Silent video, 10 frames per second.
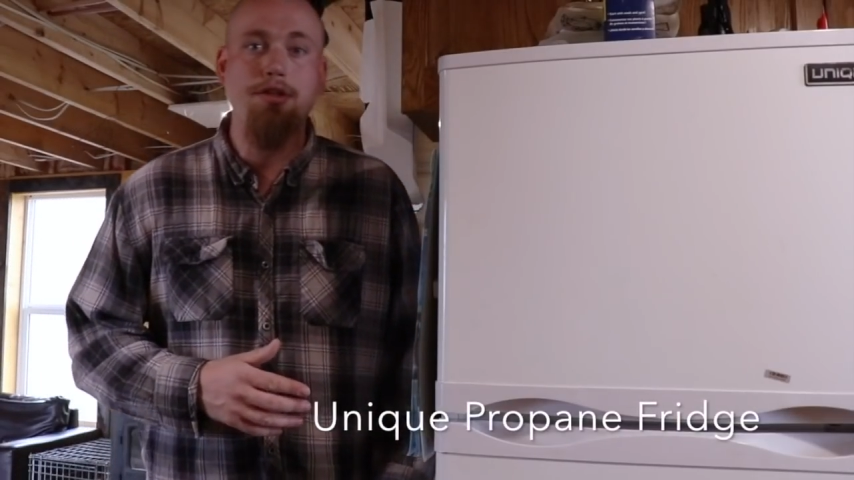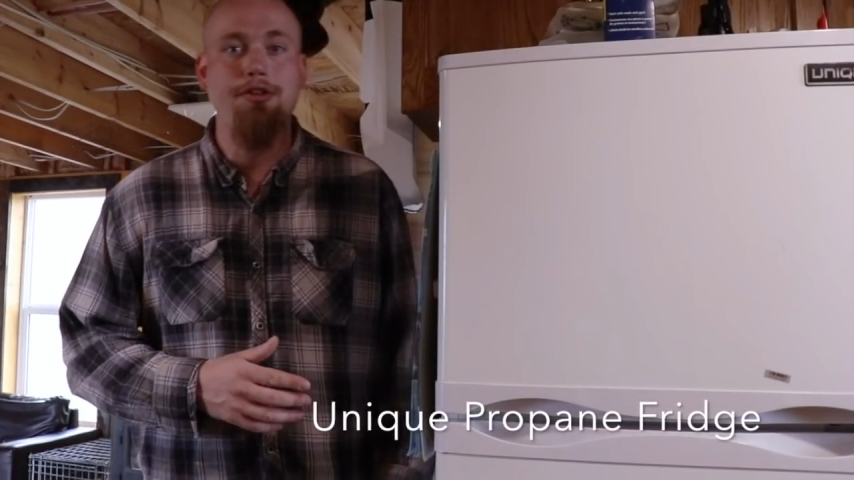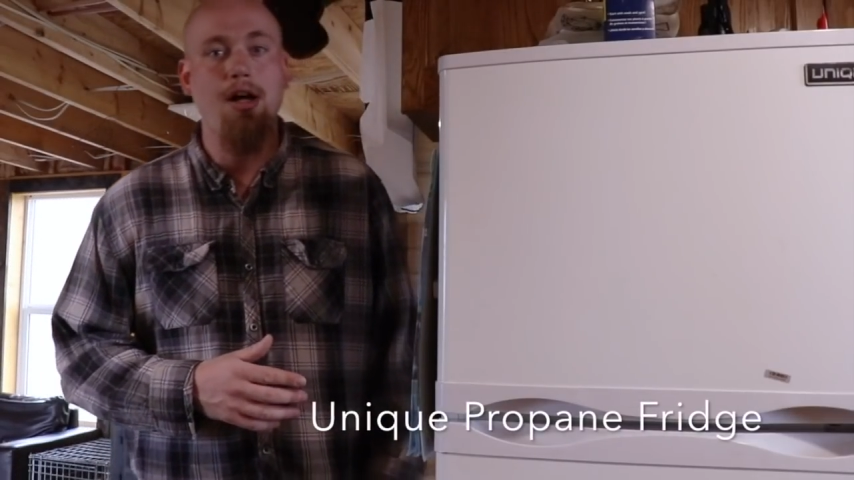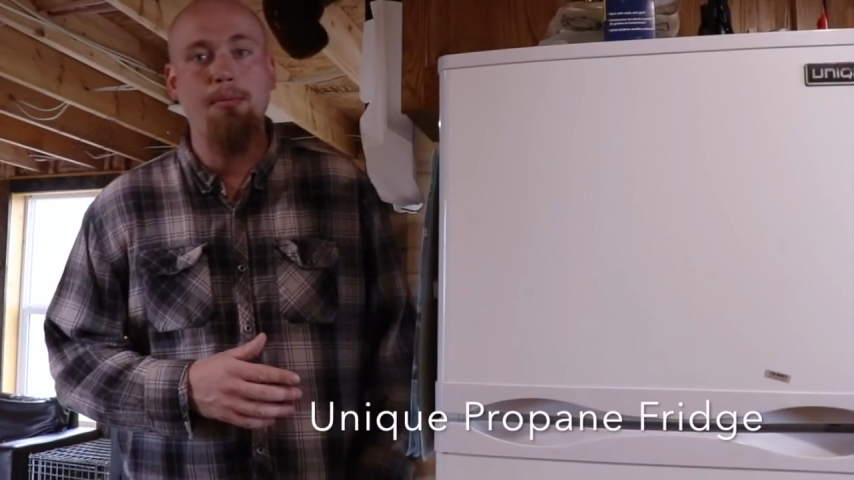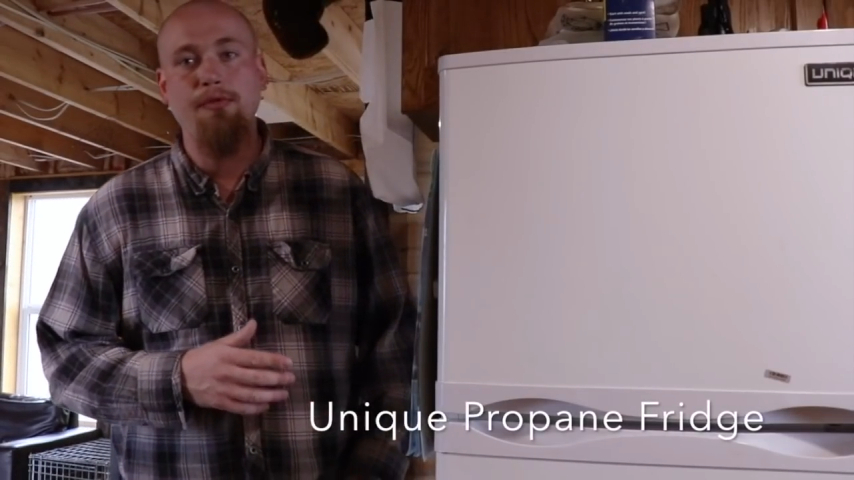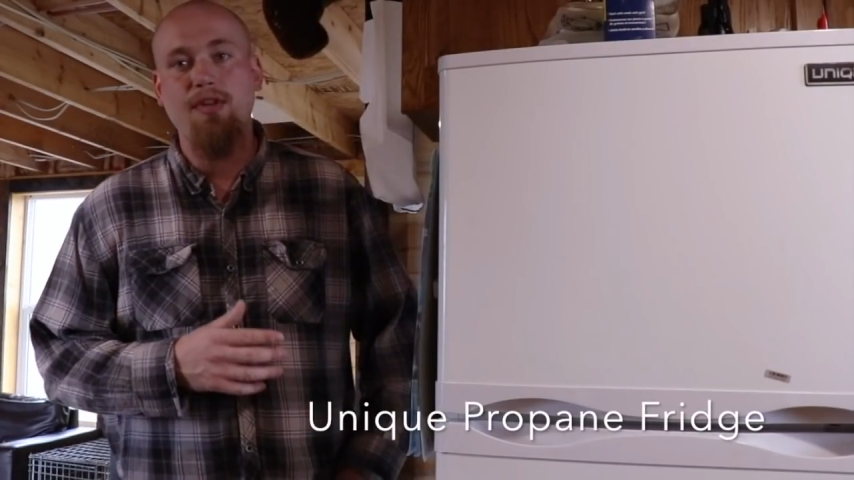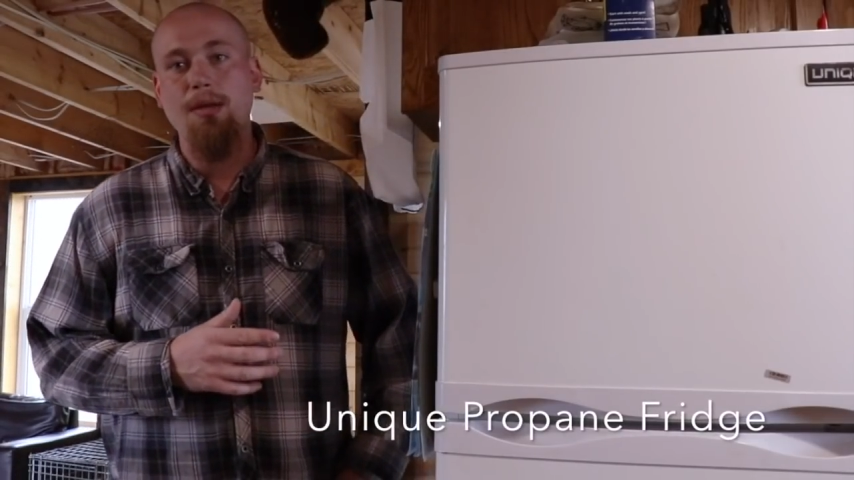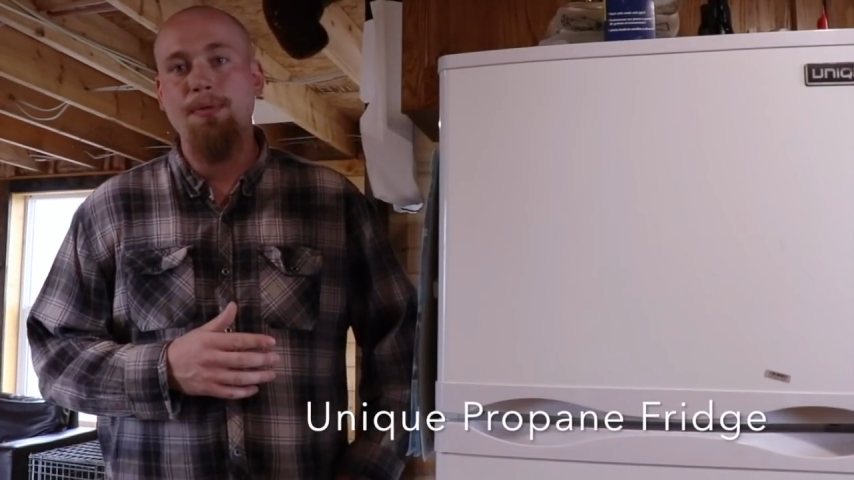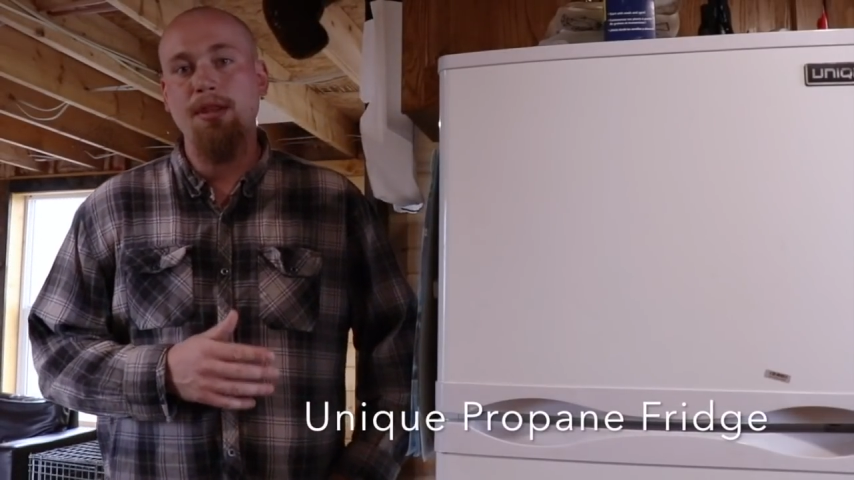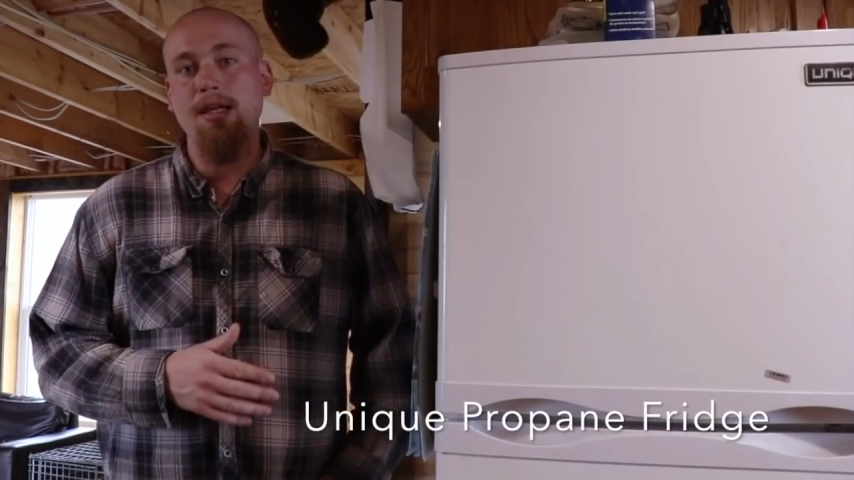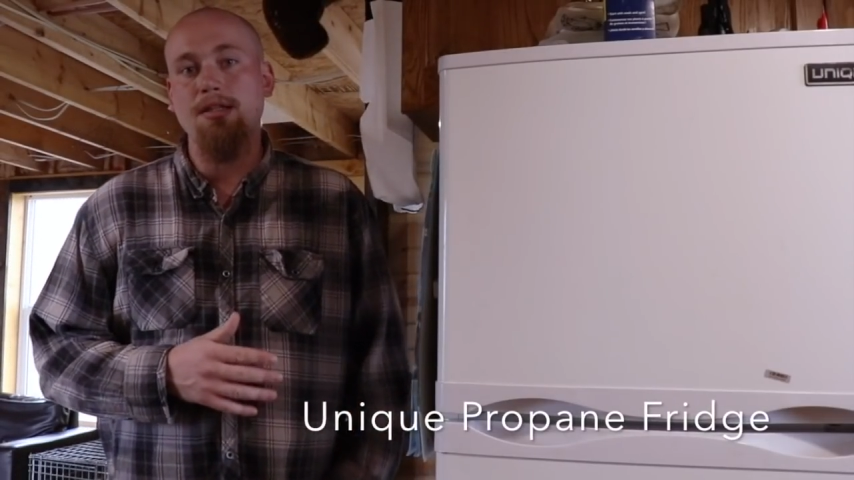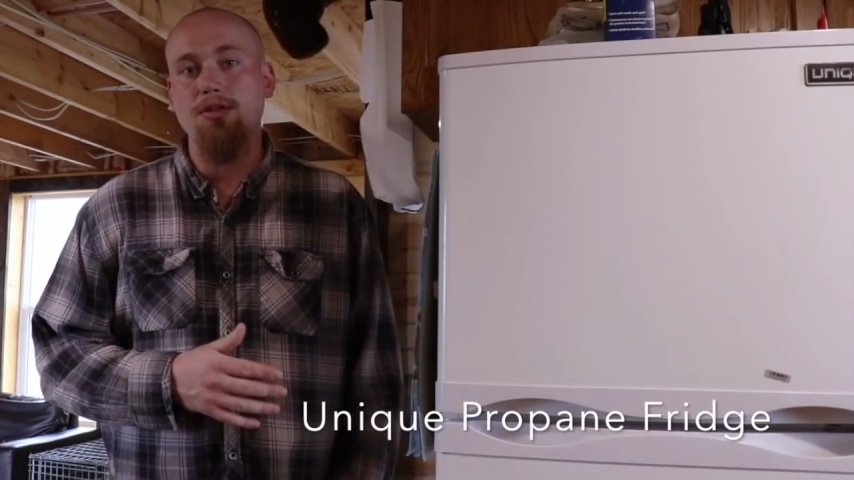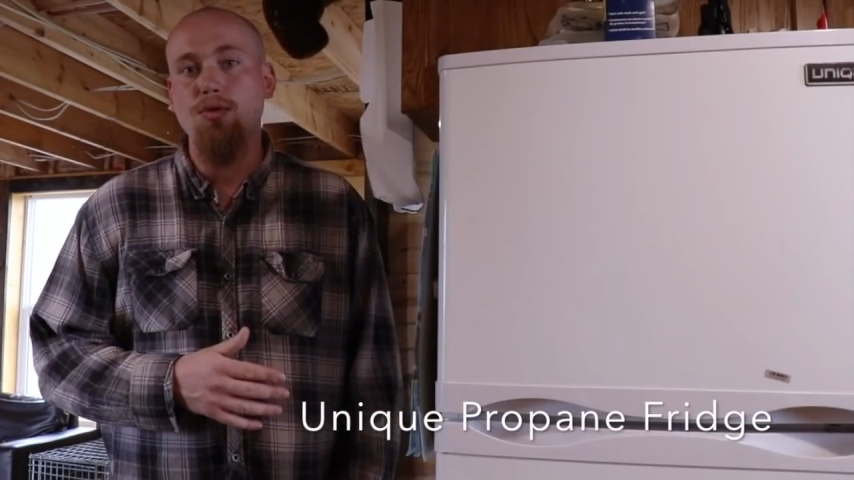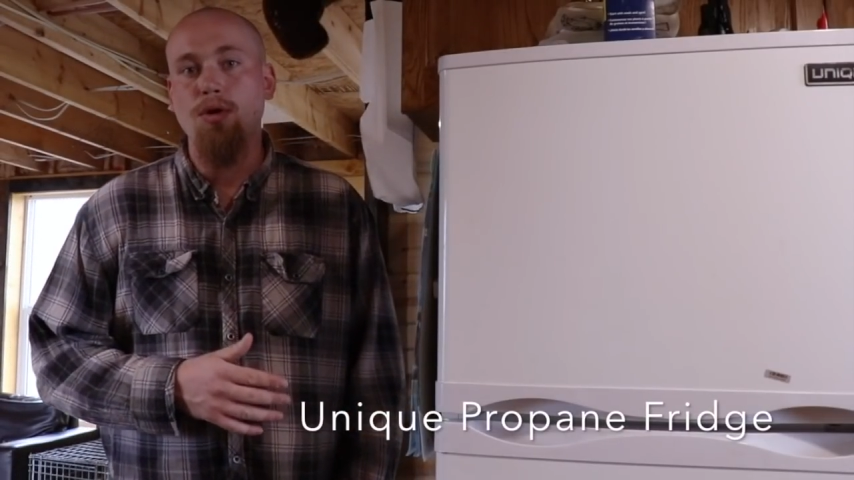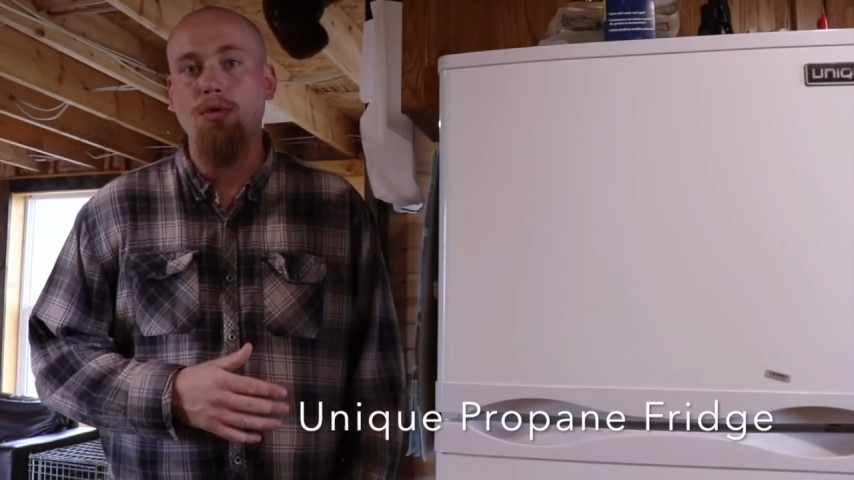the job of keeping things
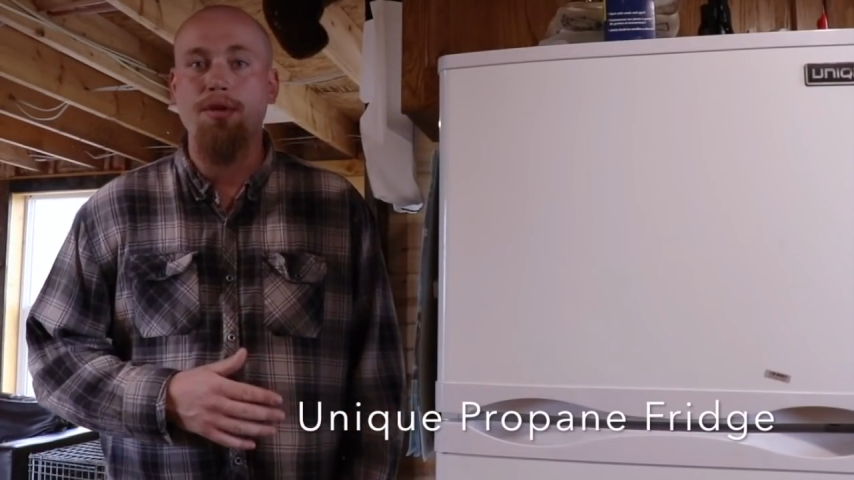cool